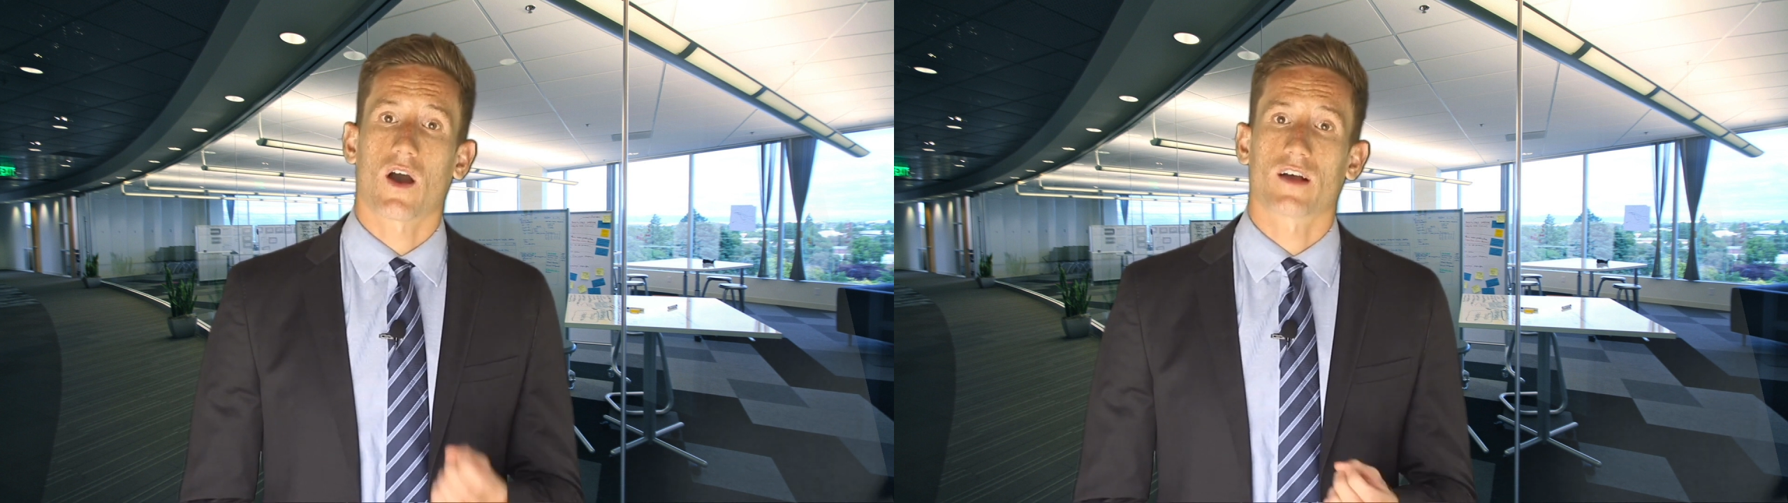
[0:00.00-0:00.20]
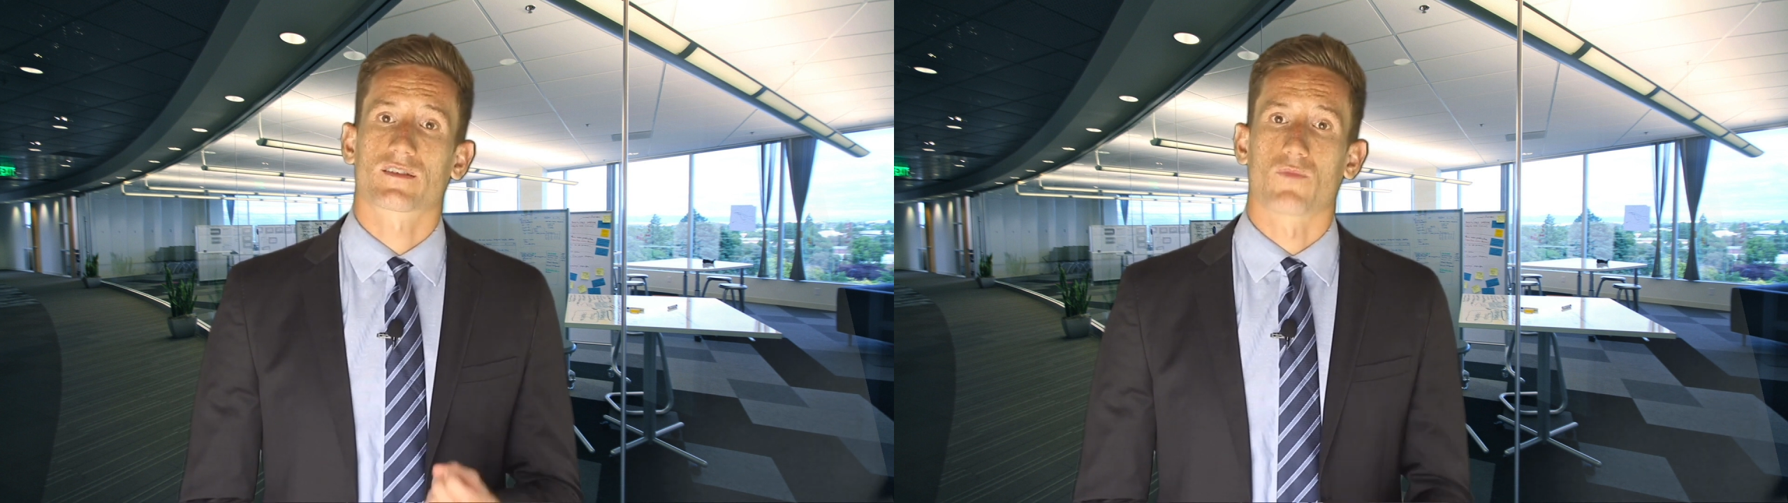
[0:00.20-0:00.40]

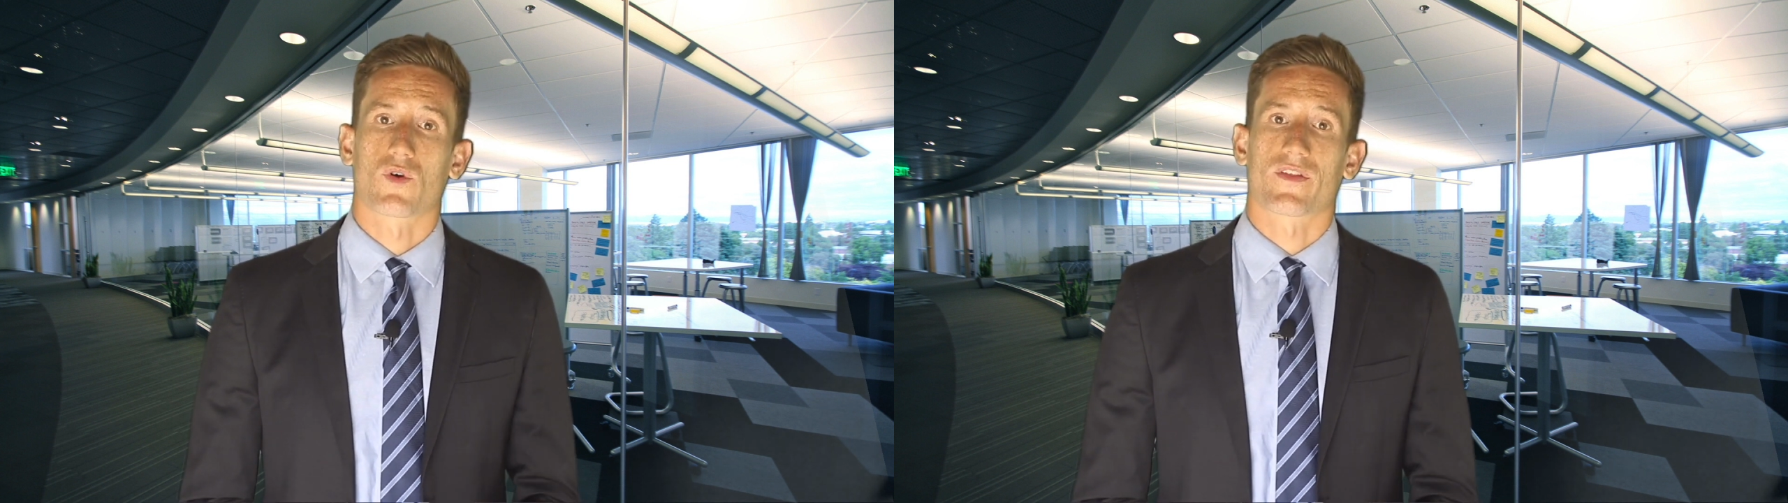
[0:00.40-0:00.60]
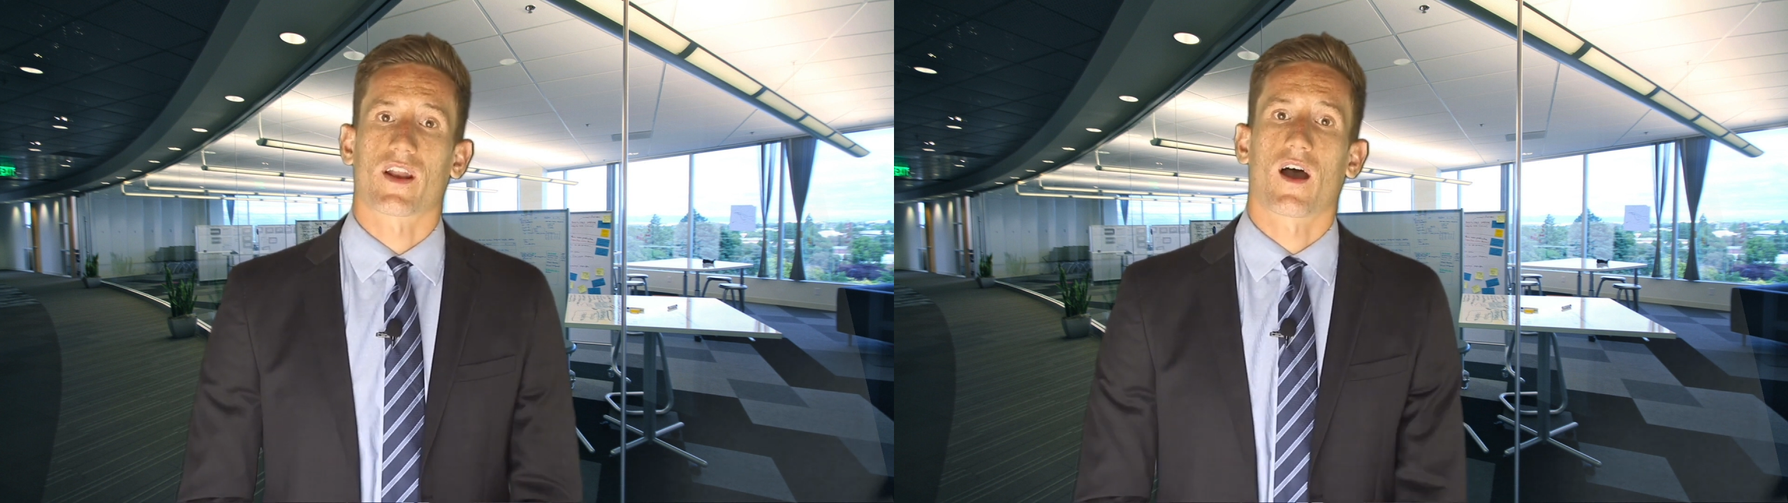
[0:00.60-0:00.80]
cost
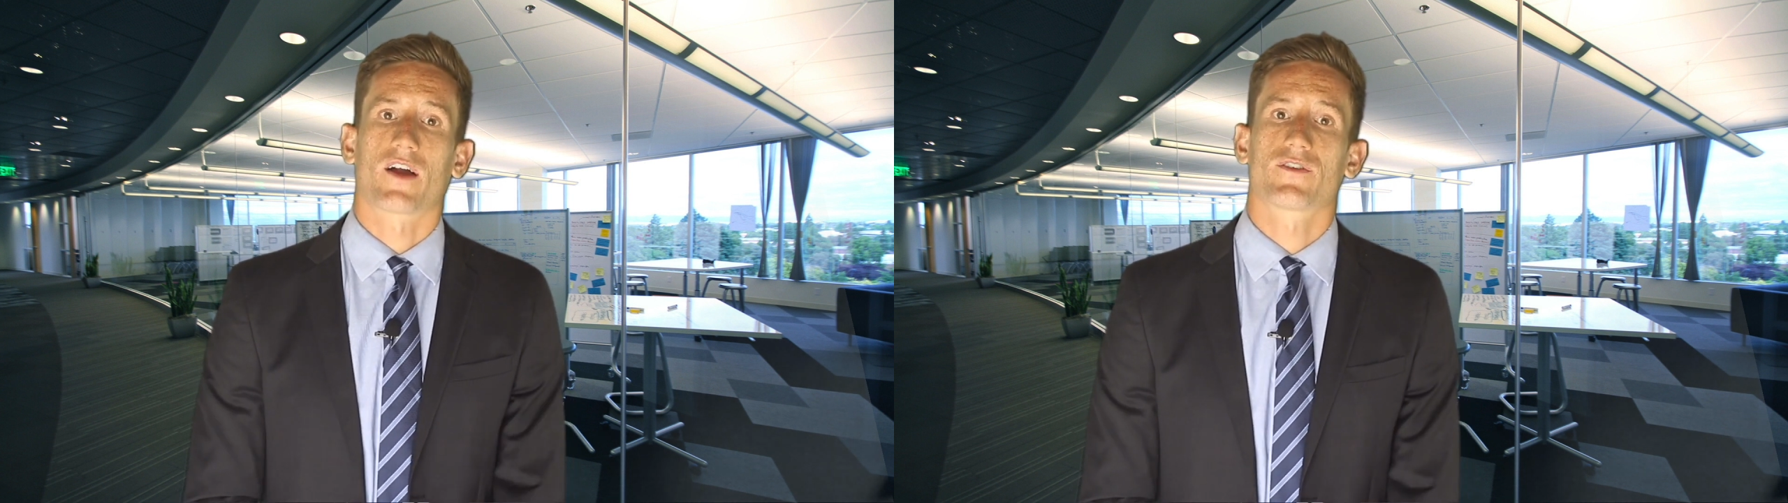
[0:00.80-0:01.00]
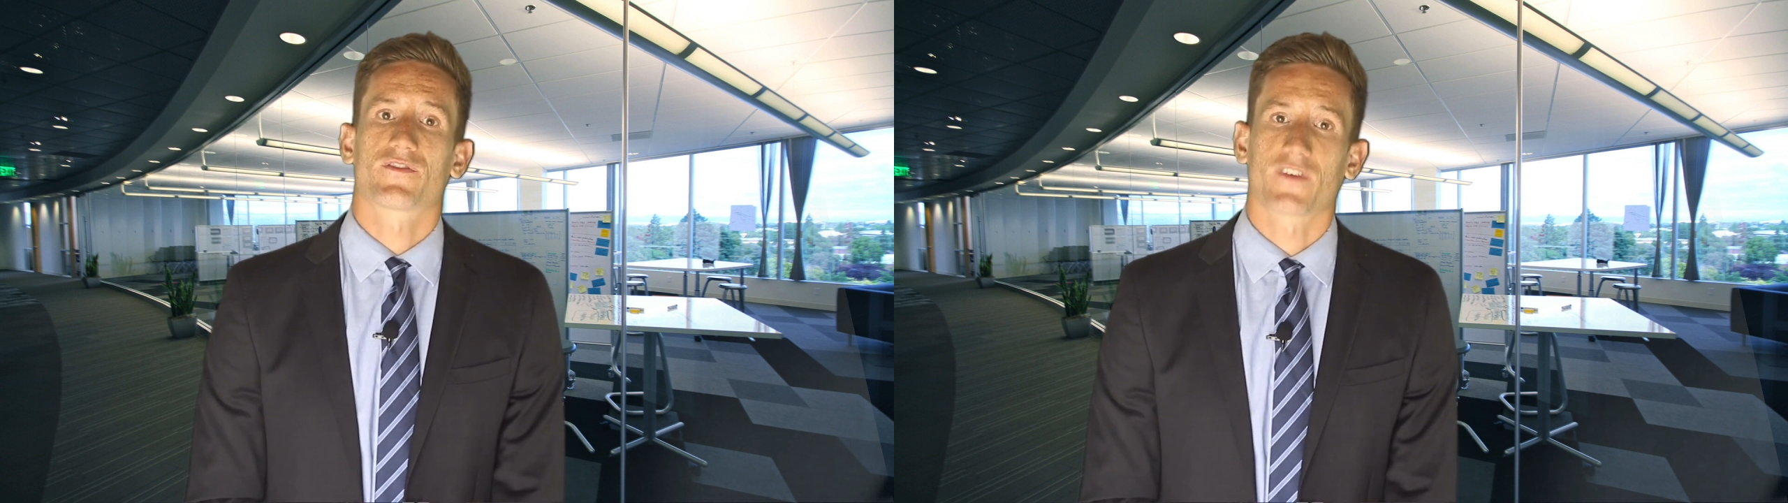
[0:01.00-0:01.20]
more than
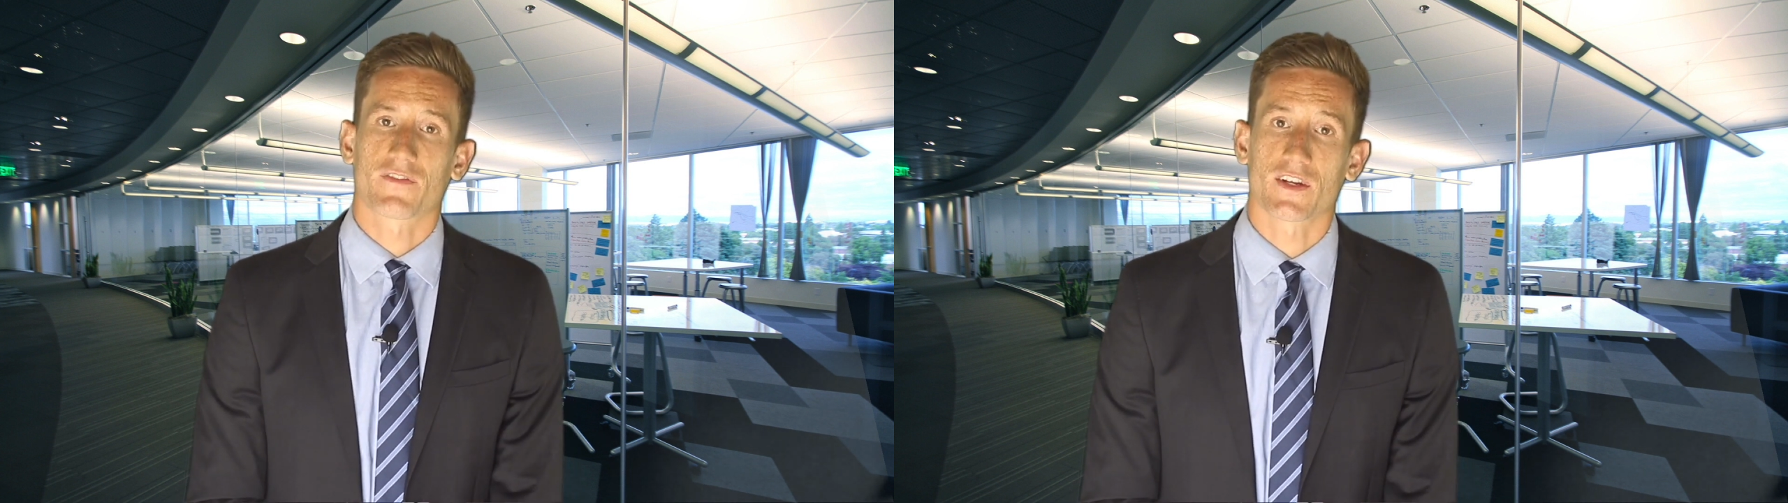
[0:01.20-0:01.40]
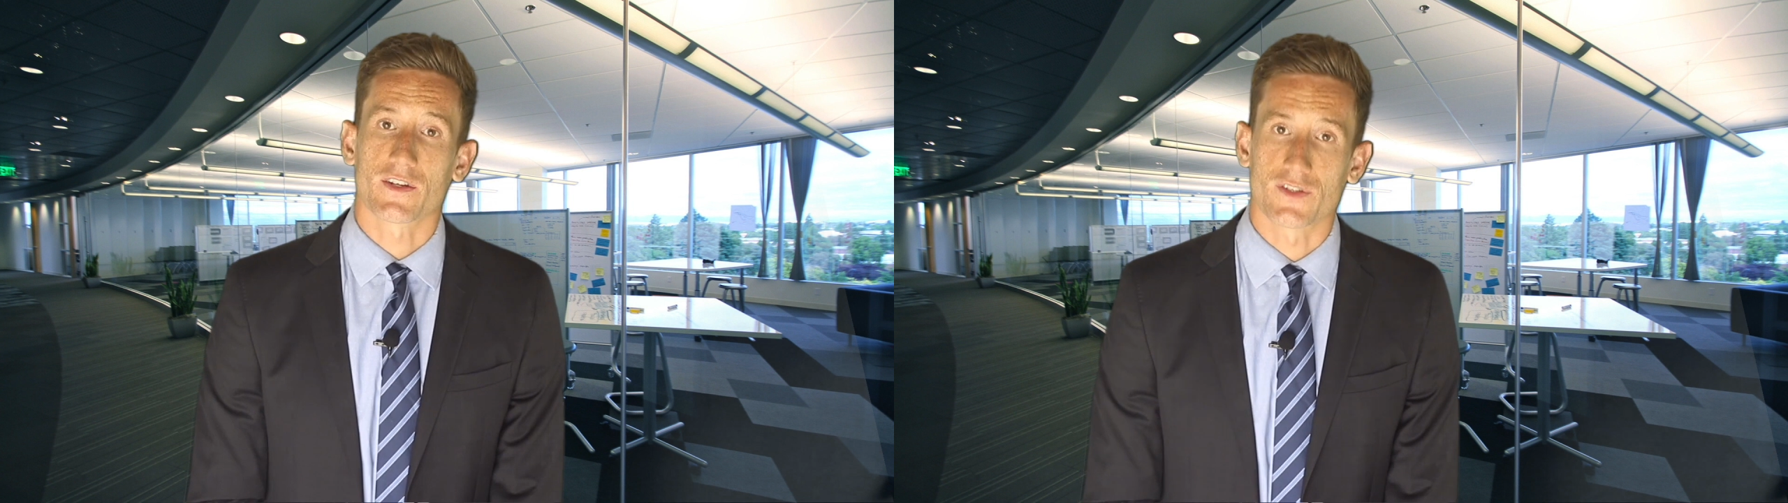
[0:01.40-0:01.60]
$150
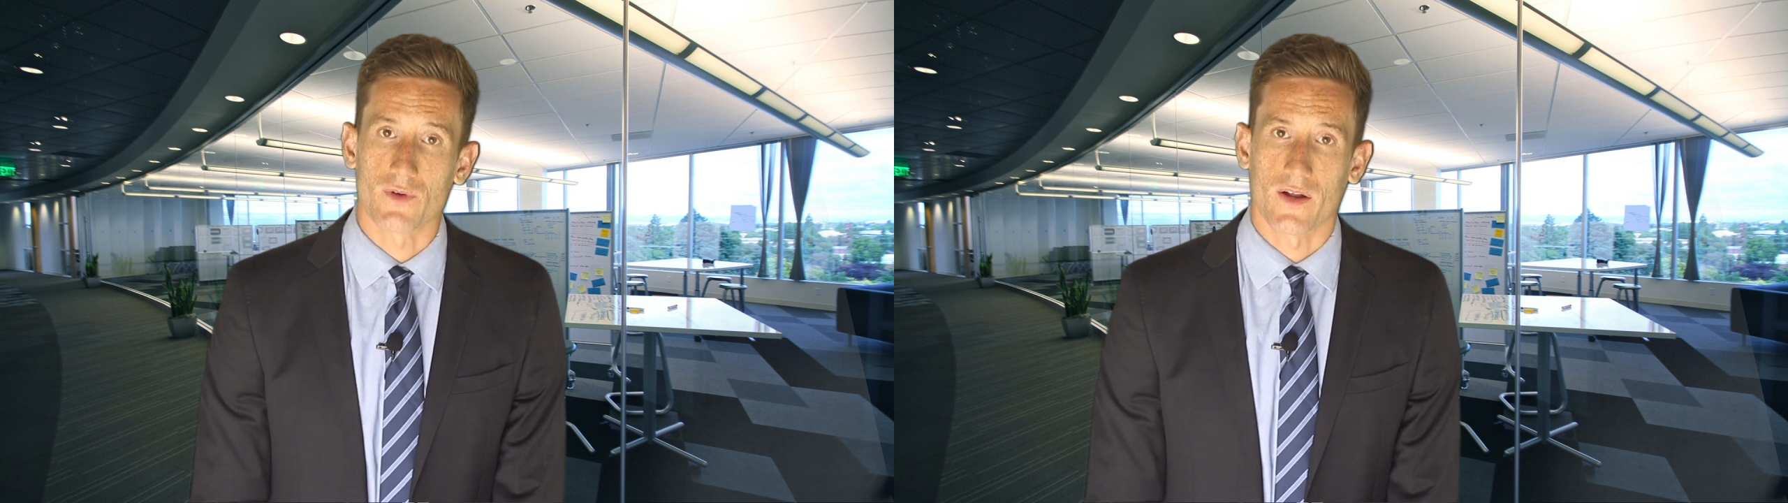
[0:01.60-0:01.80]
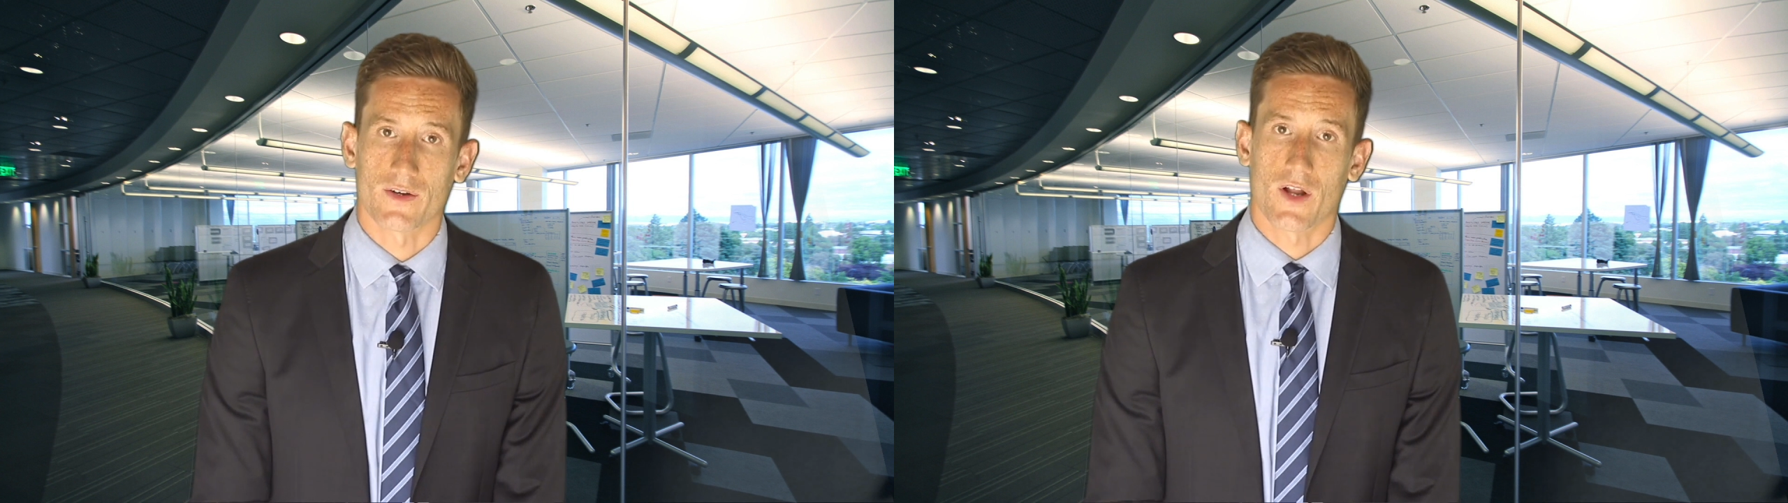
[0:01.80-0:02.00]

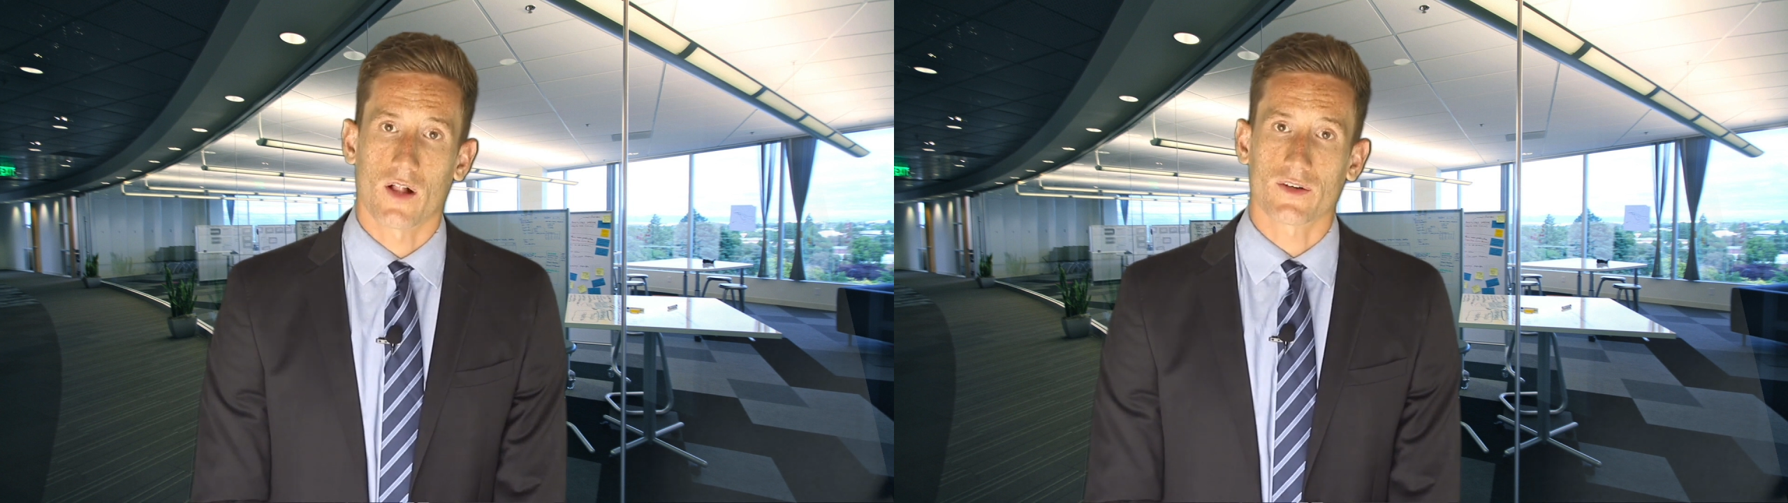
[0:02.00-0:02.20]
to $200.